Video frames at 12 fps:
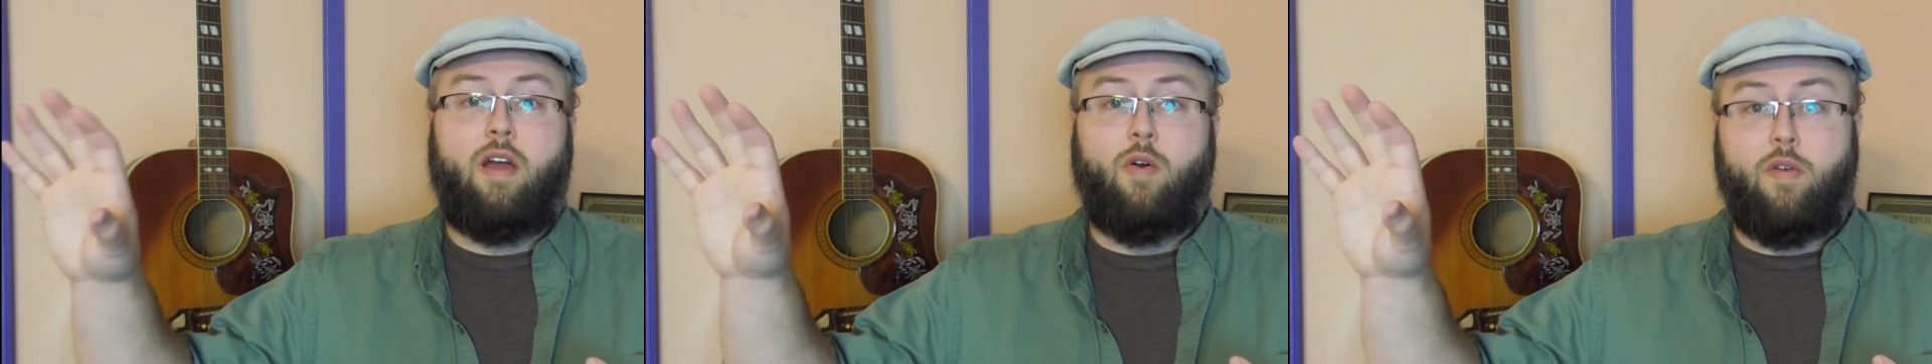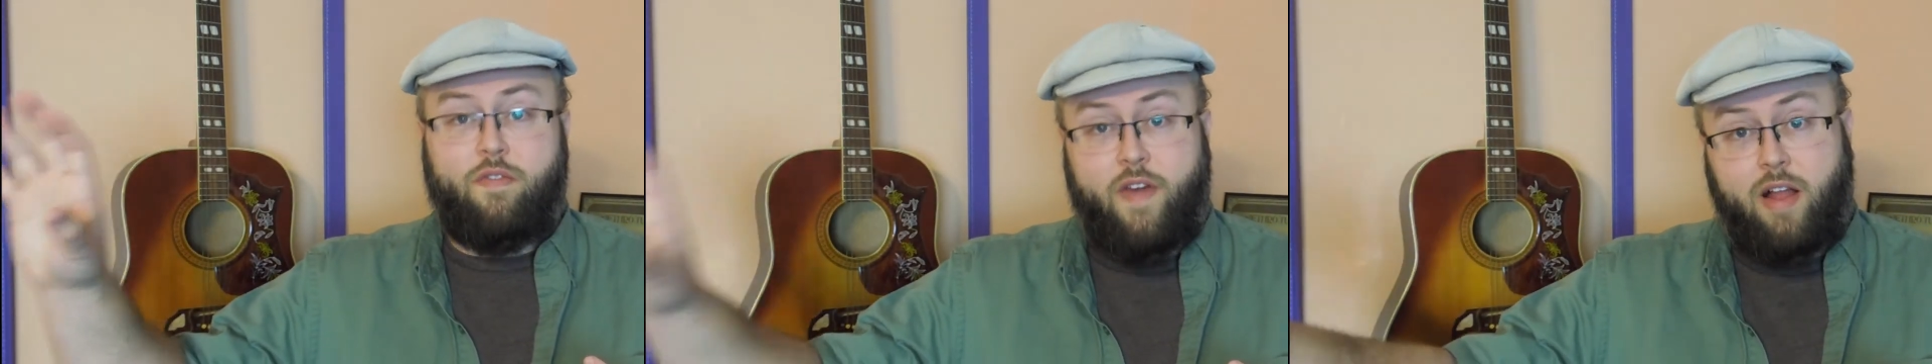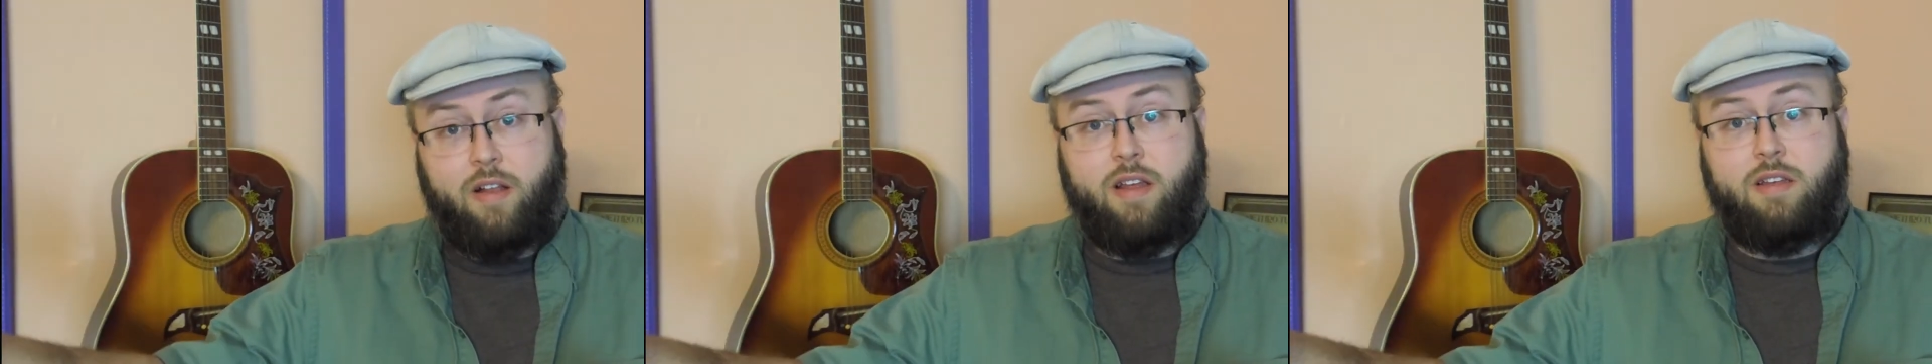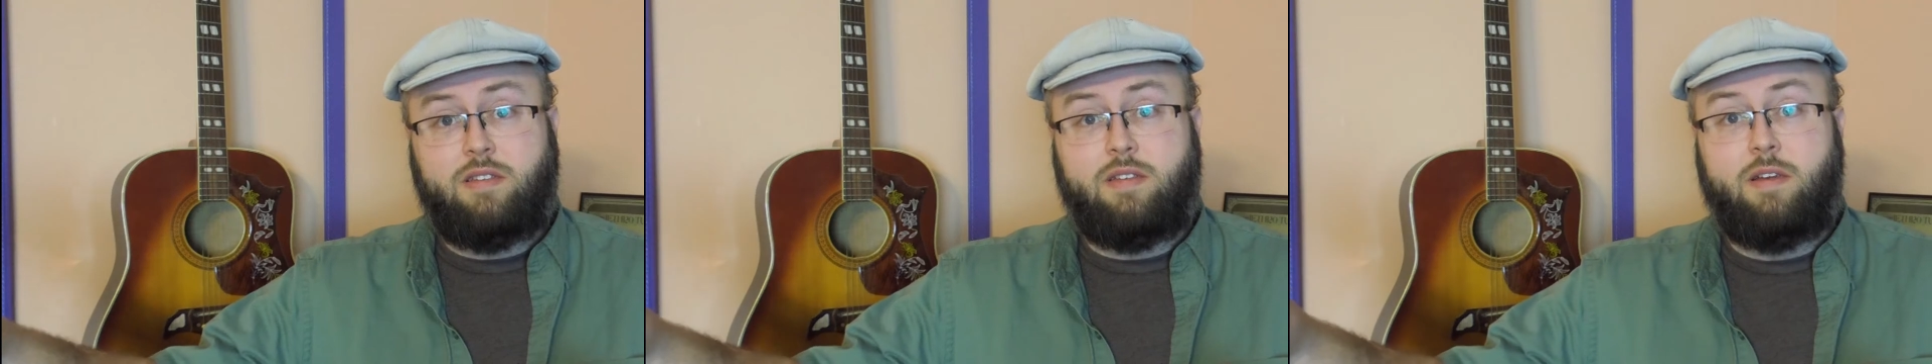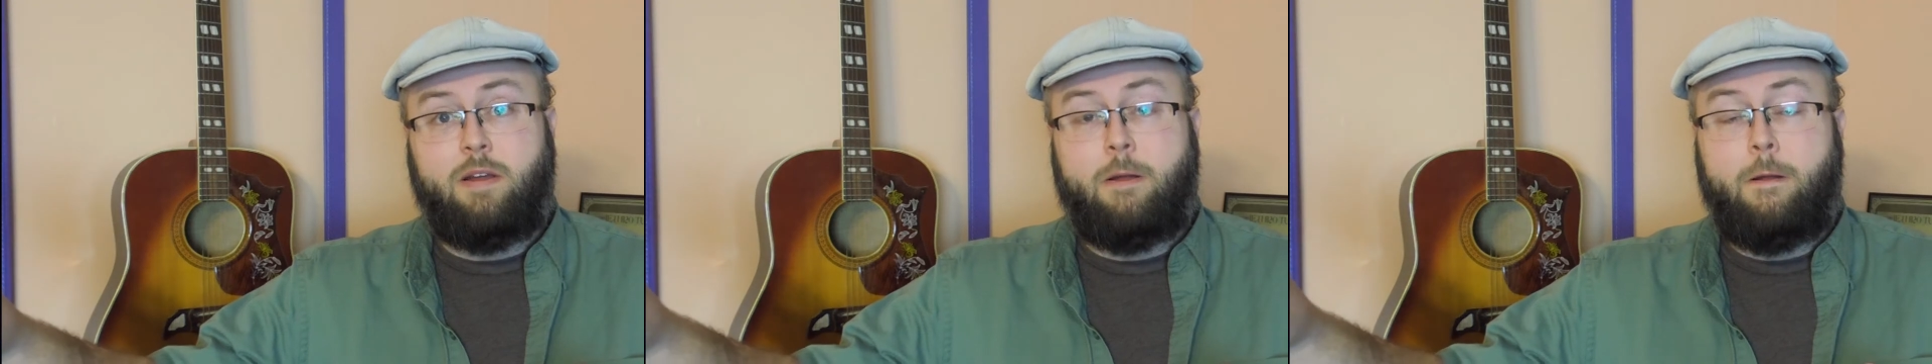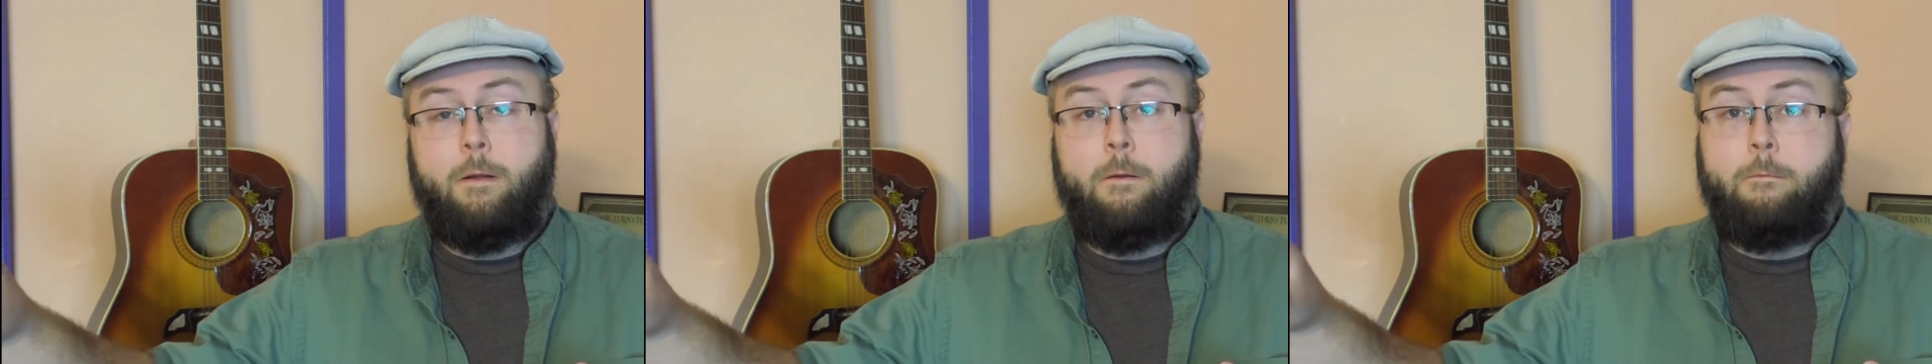or failed us,
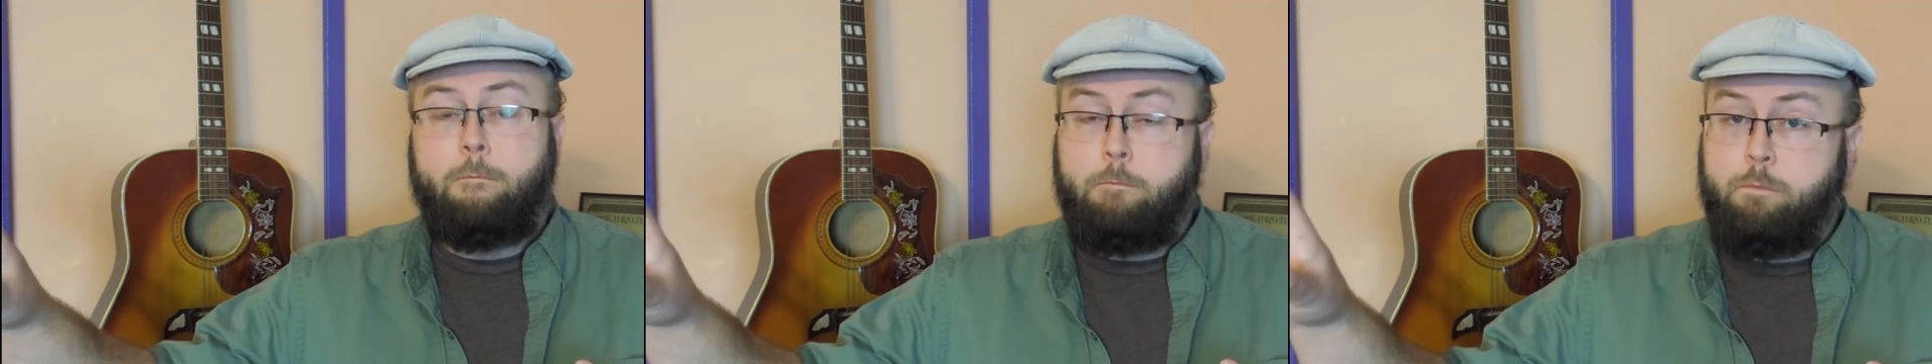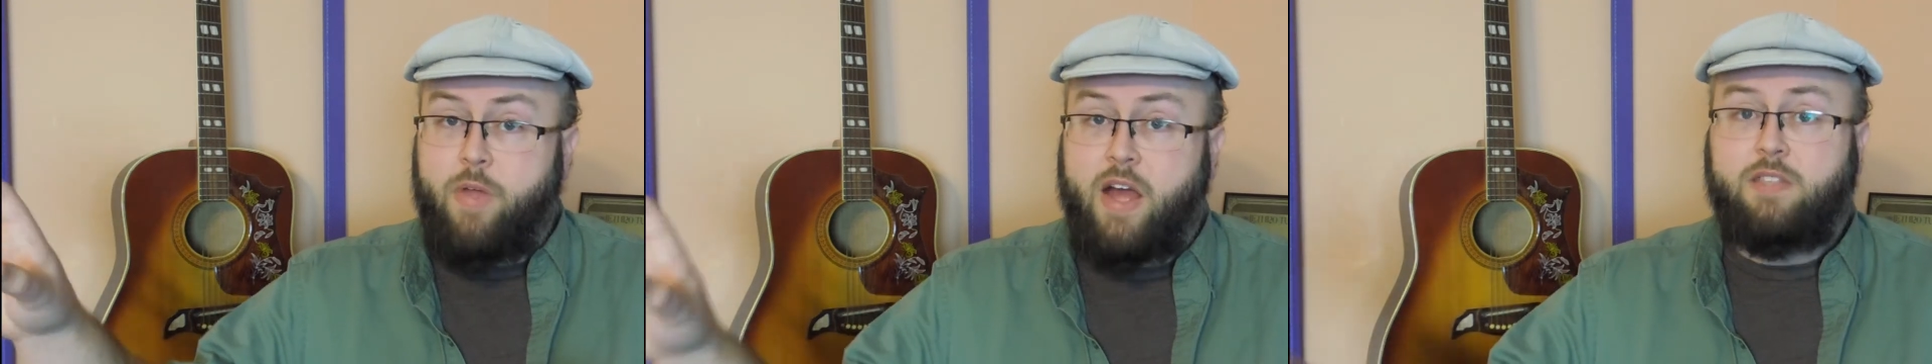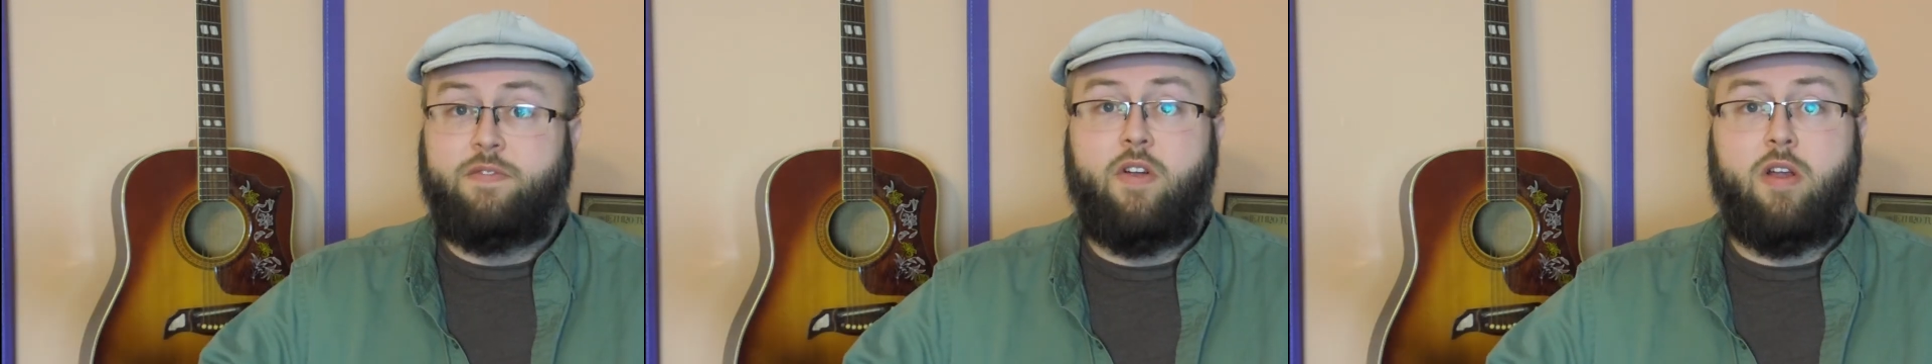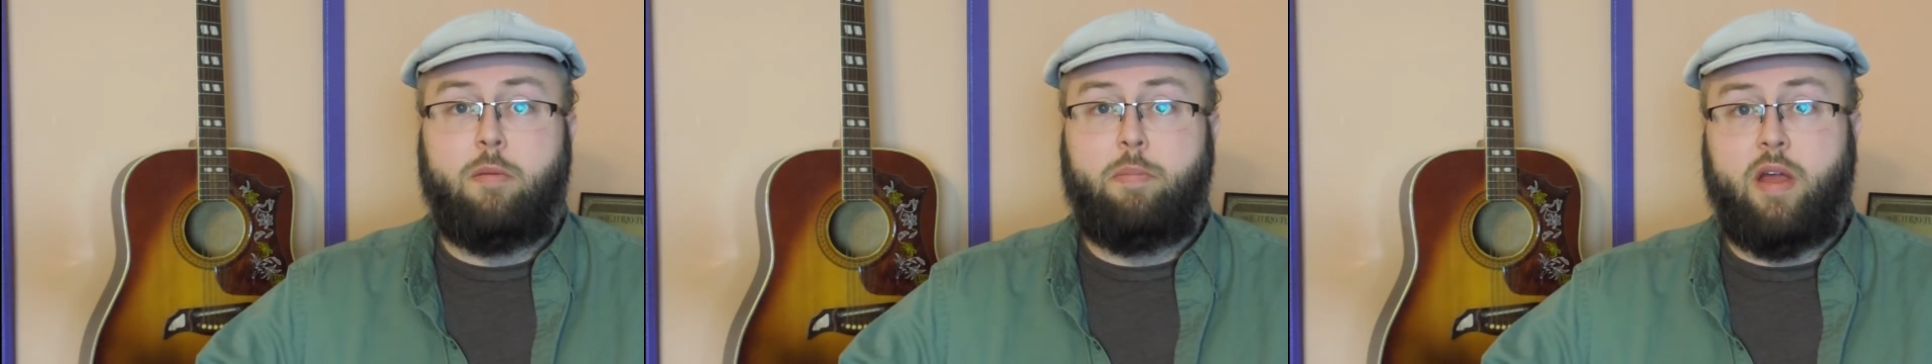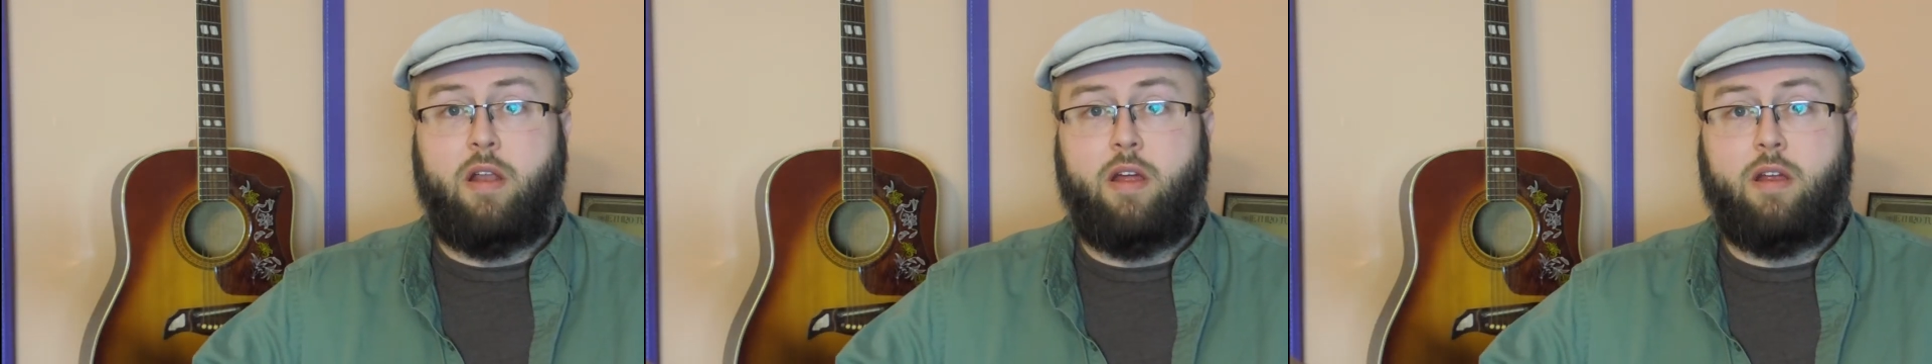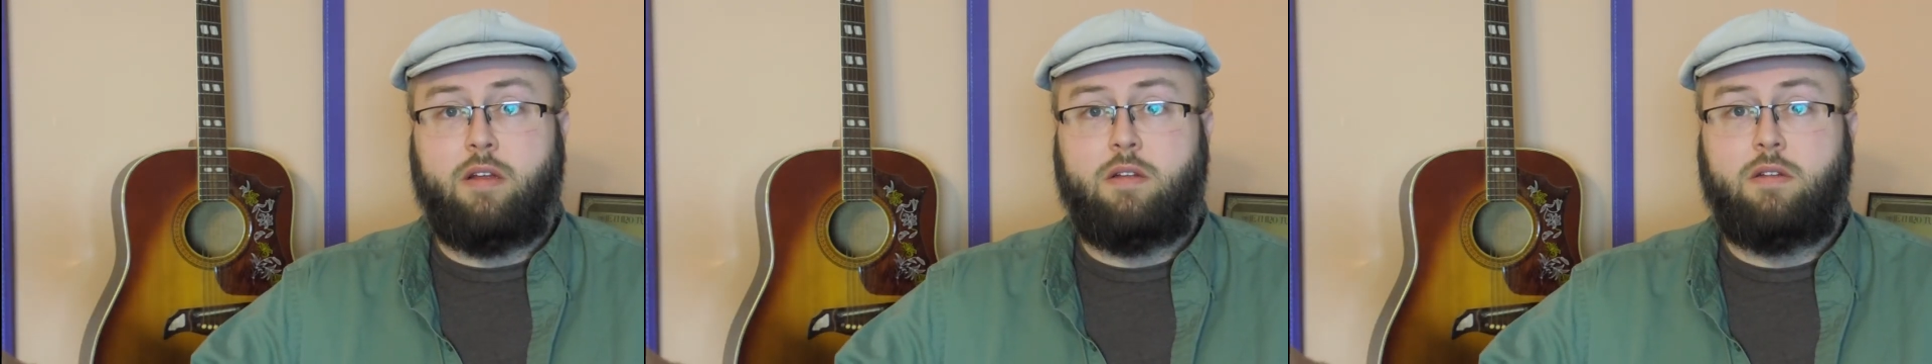that's very appealing.